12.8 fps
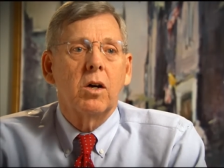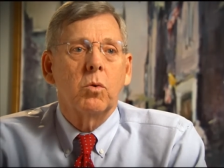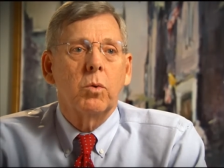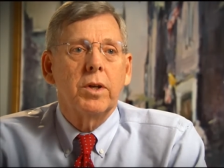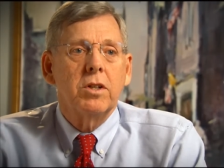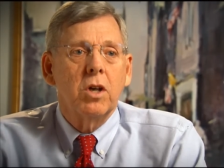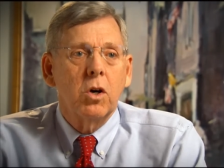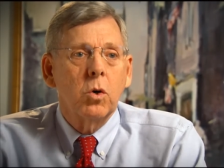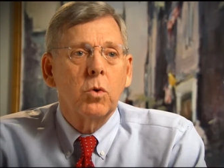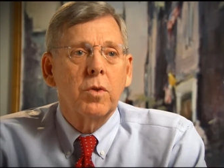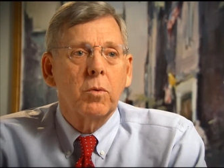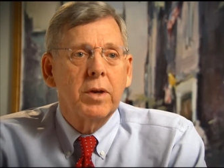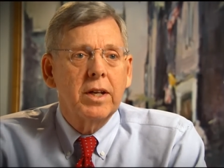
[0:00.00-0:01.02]
We
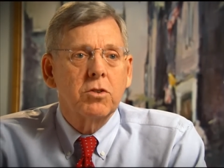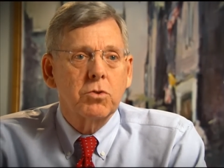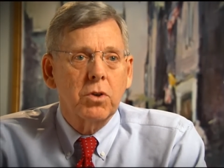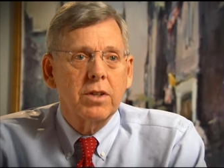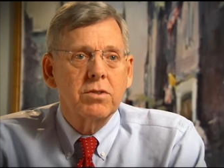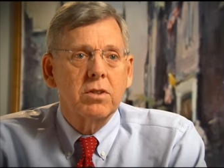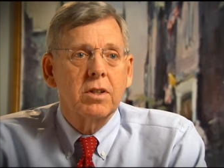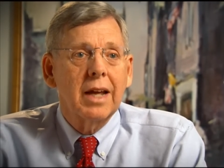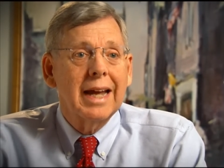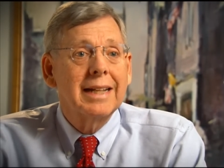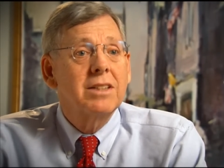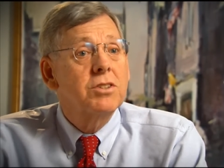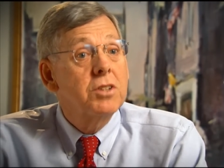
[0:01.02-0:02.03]
know that we can trust it,
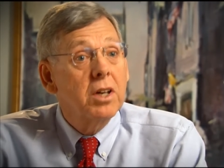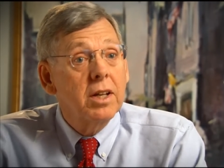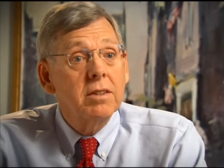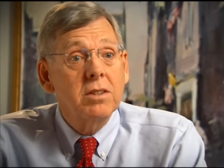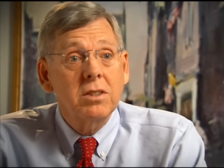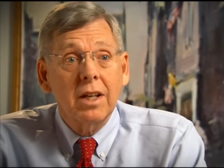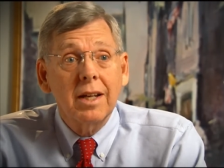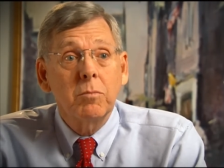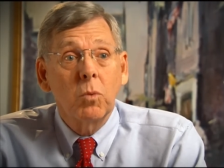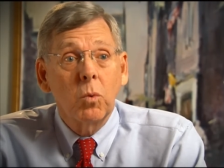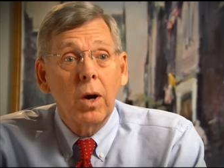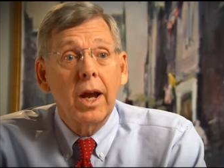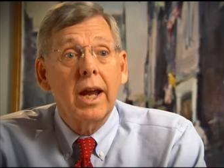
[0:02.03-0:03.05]
and it's done the
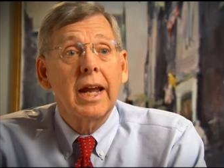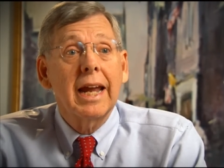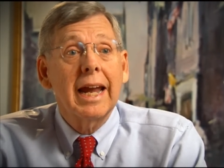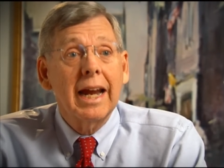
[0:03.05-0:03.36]
same way